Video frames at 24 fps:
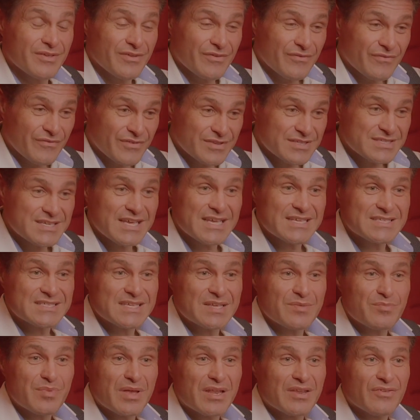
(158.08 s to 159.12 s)

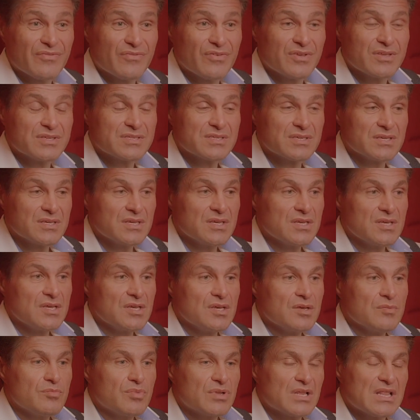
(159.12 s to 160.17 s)
fantastic benefit,
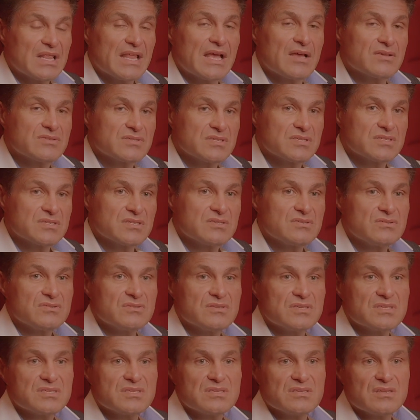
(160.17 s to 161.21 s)
but allows us to do
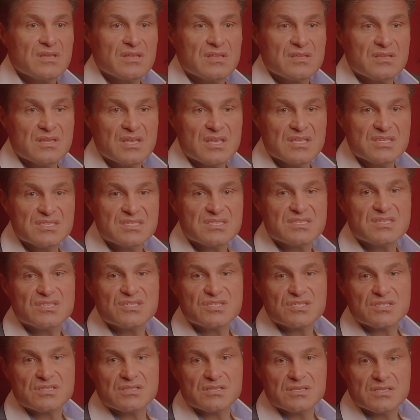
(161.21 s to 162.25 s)
this in an
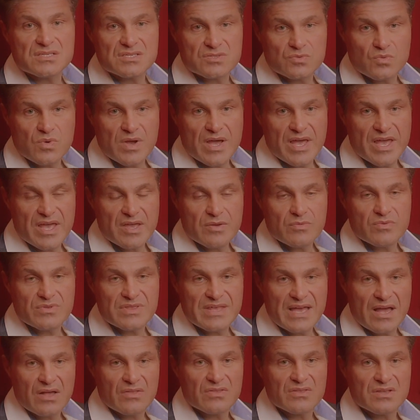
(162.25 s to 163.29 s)
incisionless way
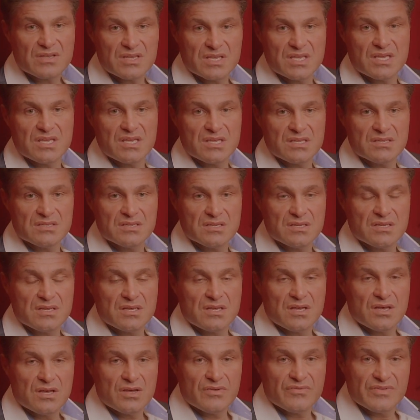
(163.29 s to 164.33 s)
without the need
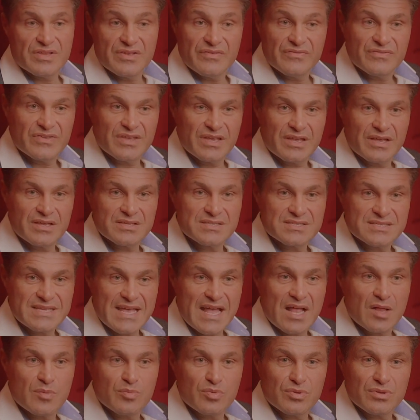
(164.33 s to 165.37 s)
of lifting a
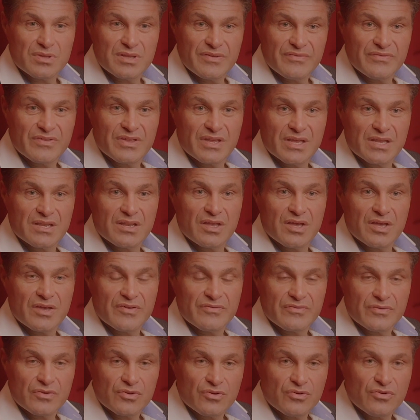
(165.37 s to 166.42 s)
scalpel, lifting a
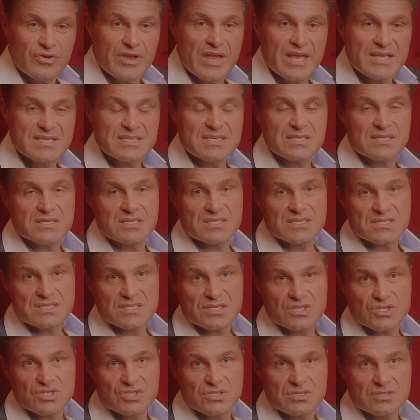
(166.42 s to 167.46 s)
knife, and creating an
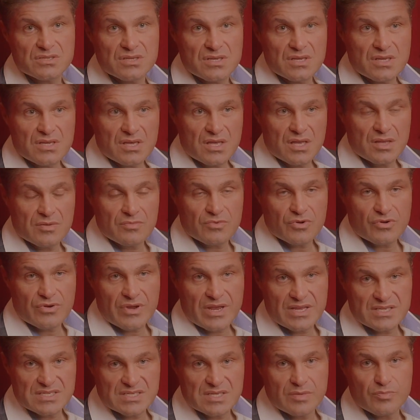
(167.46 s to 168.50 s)
incision and
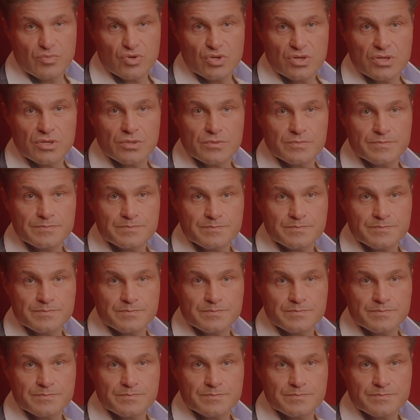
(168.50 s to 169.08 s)
creating a burr hole.